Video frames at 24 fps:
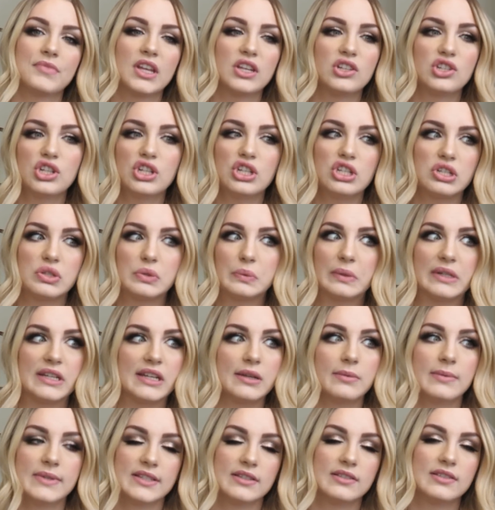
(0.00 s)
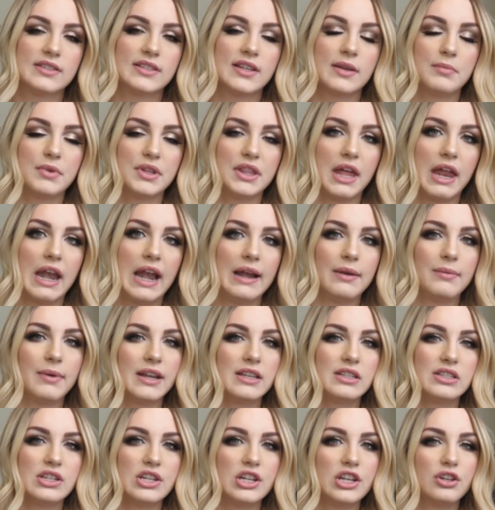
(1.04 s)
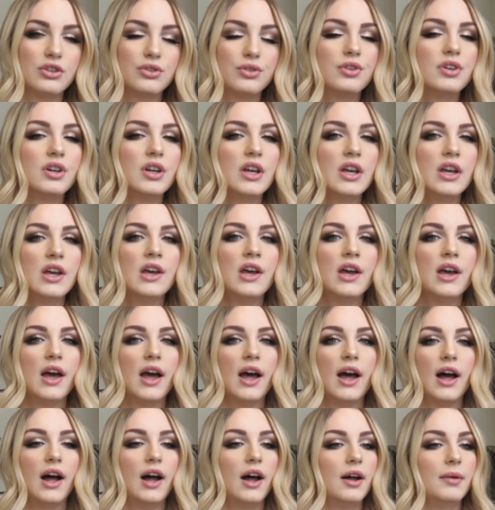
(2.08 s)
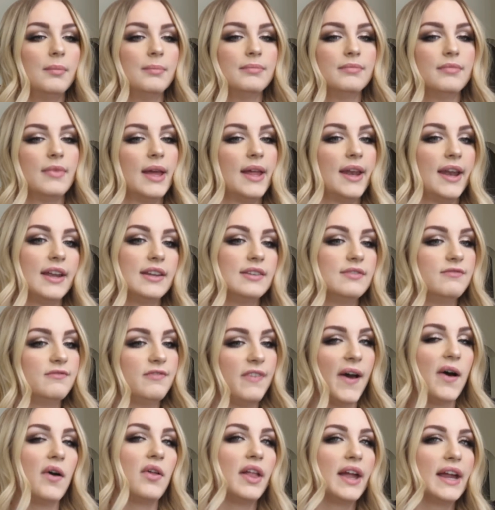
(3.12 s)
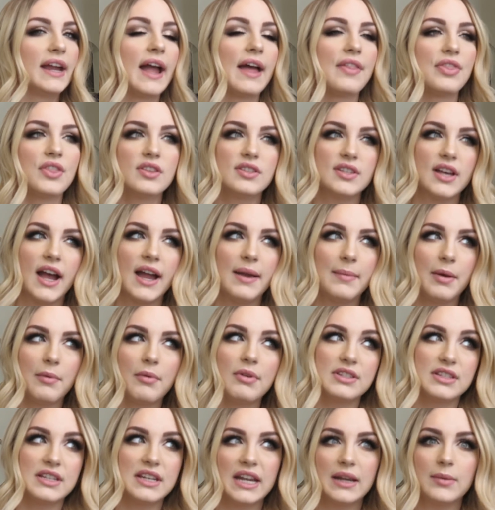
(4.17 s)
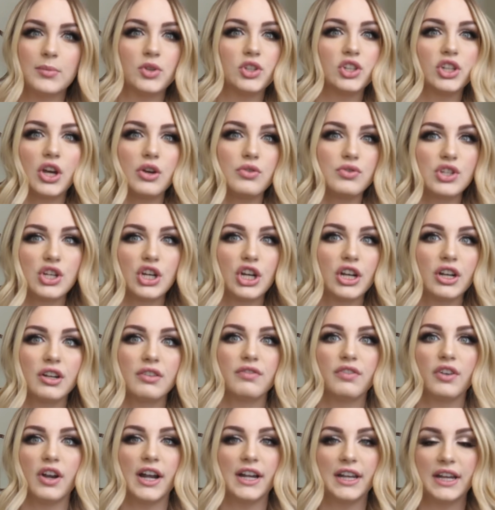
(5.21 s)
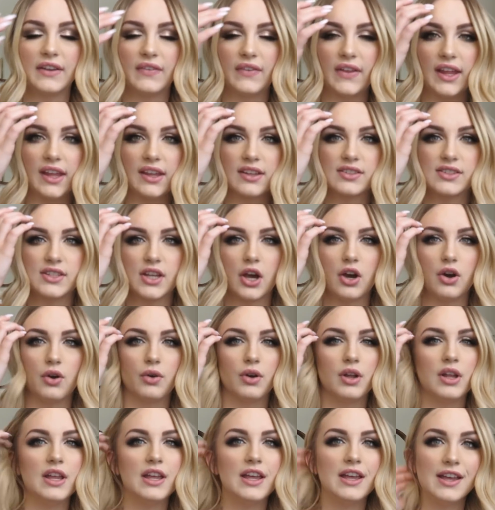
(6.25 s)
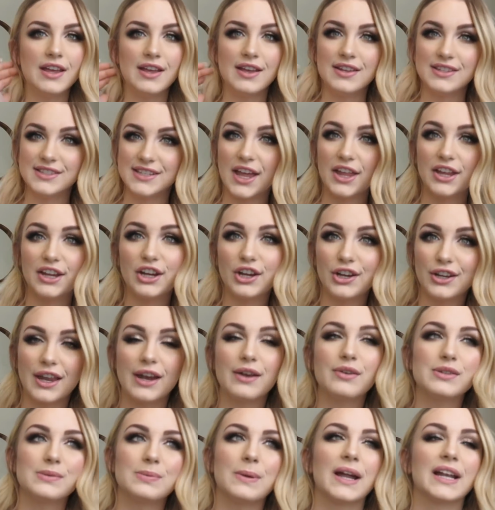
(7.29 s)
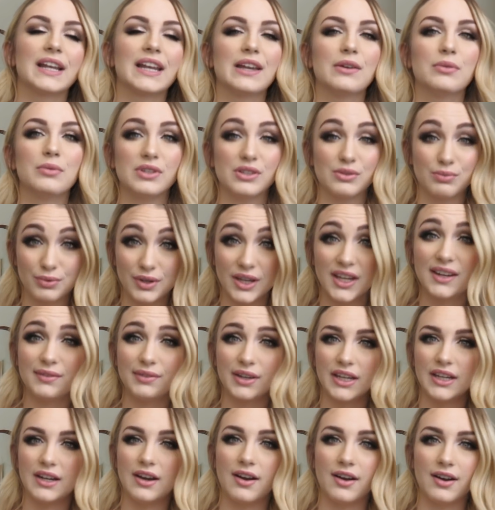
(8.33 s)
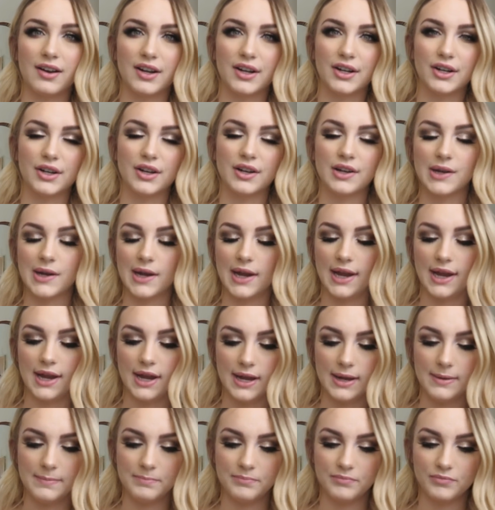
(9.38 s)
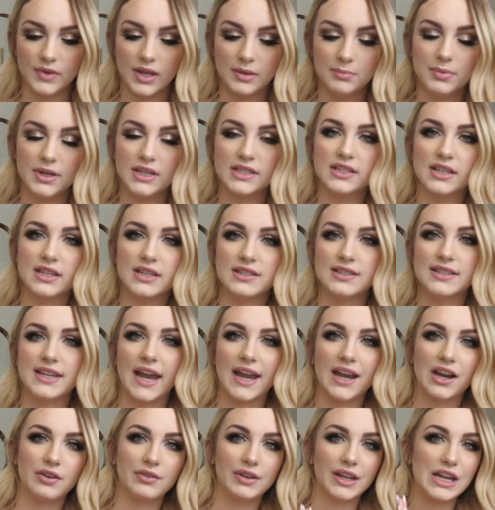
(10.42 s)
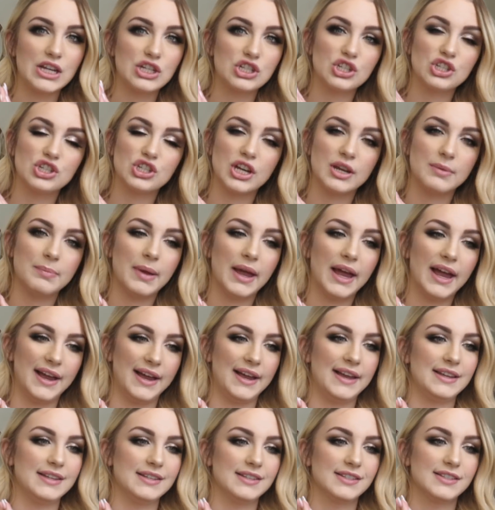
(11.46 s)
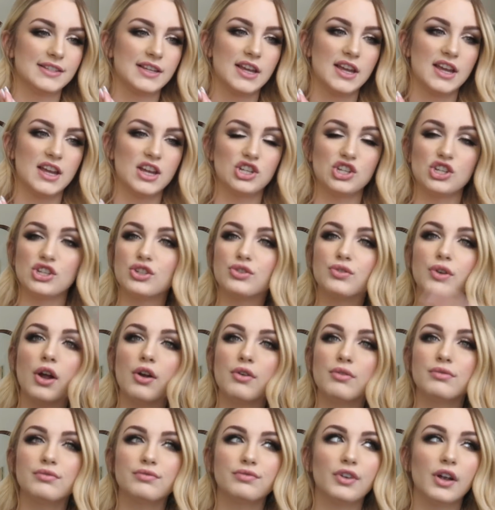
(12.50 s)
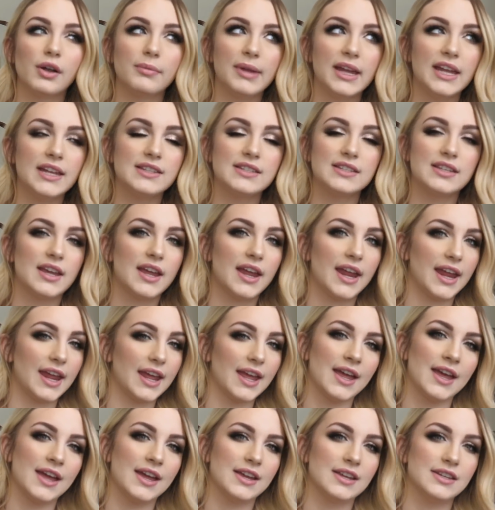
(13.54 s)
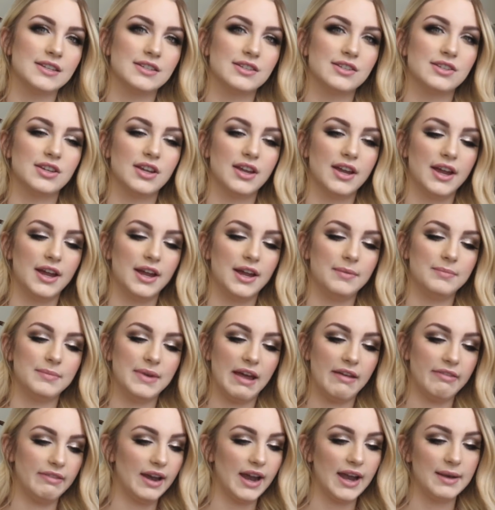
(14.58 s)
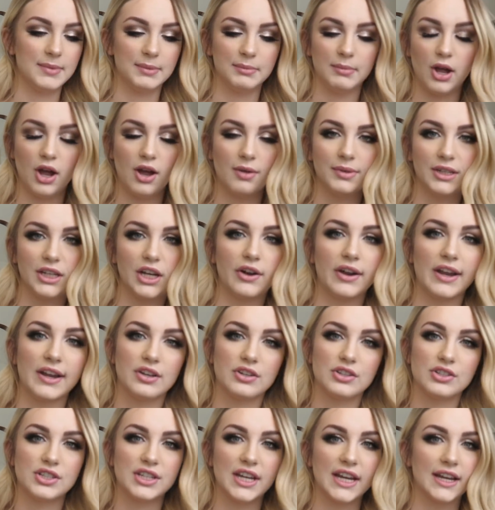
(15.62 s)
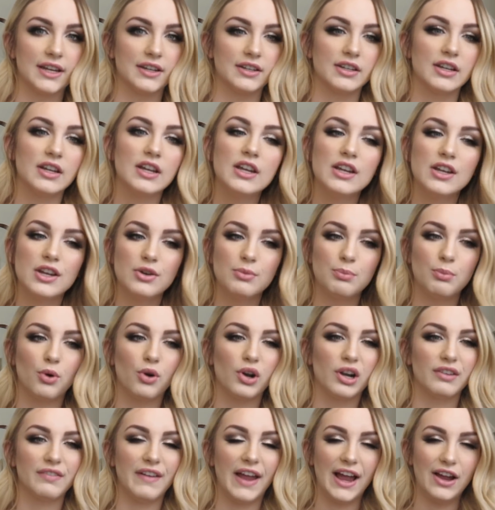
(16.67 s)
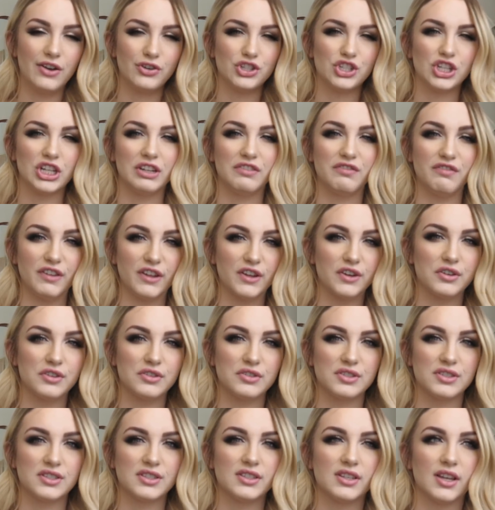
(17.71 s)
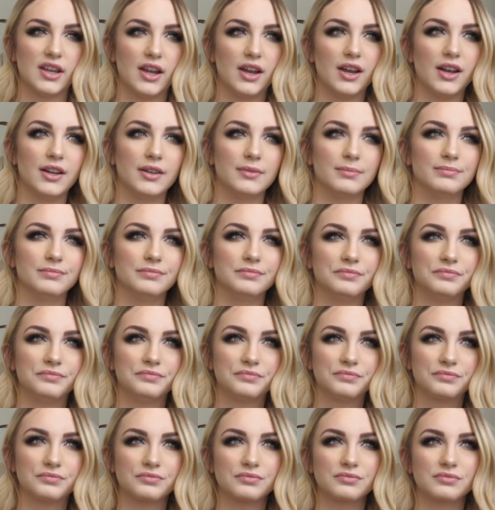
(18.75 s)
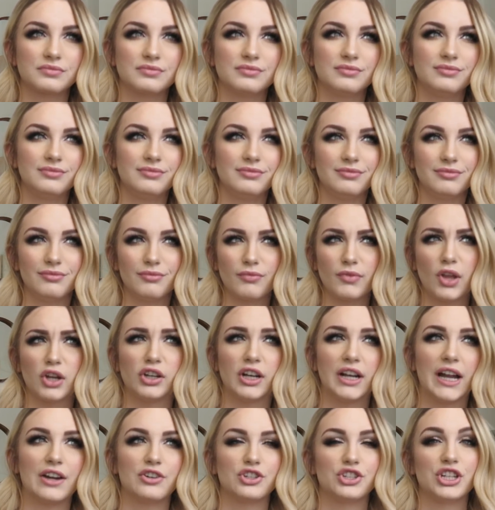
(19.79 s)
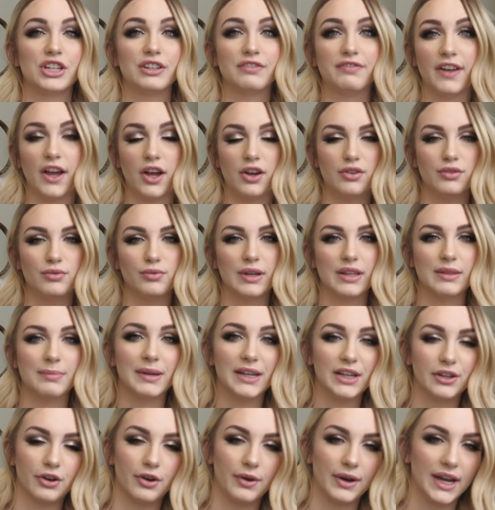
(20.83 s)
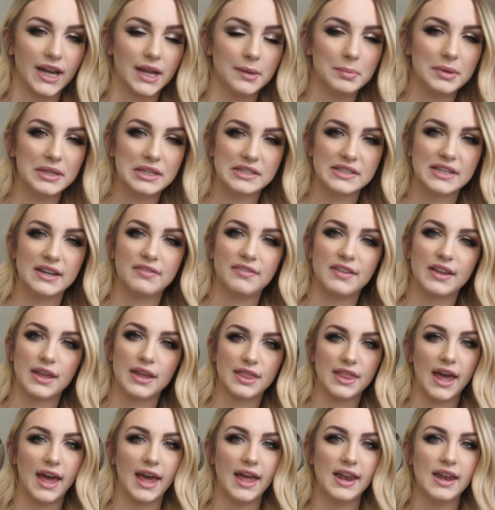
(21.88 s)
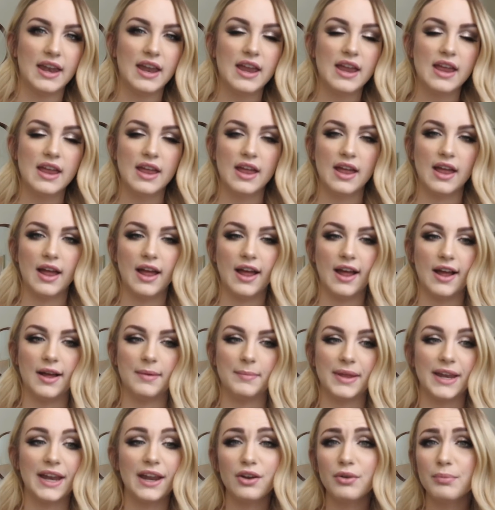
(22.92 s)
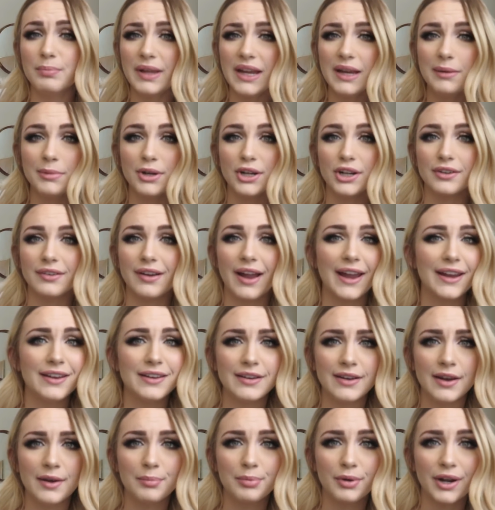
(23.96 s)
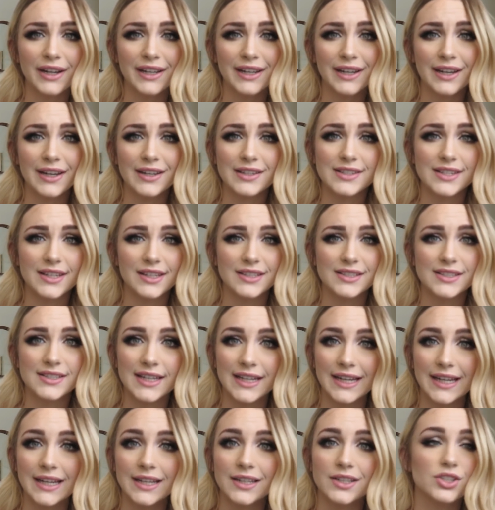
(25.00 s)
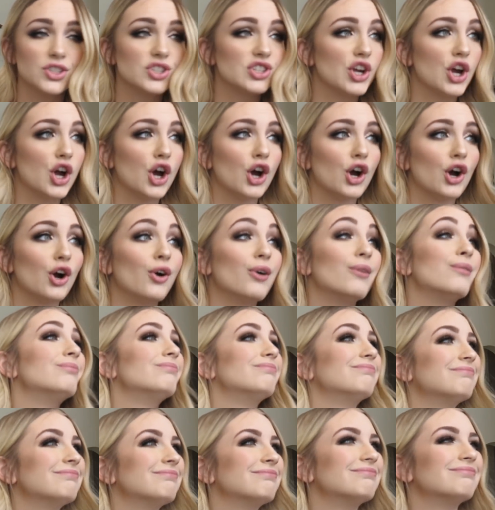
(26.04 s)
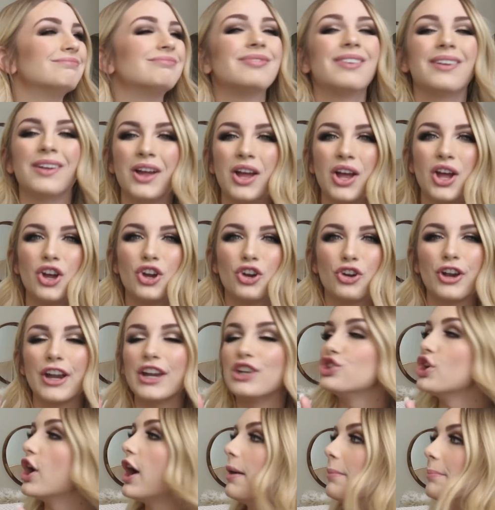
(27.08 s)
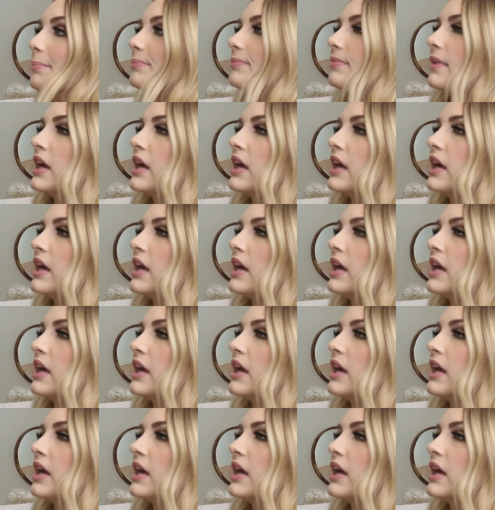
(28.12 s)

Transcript: She just really wasn't someone that I went to, and I felt like at the time I wasn't able to go to her for anything. So telling her that I was pregnant was really, really hard, but to this day our relationship has just grown from it, and now that I'm a mom, you know, I understand more of how she feels, or how she felt with me growing up and stuff that. And I don't blame her. I ended up pregnant at 16, so great job.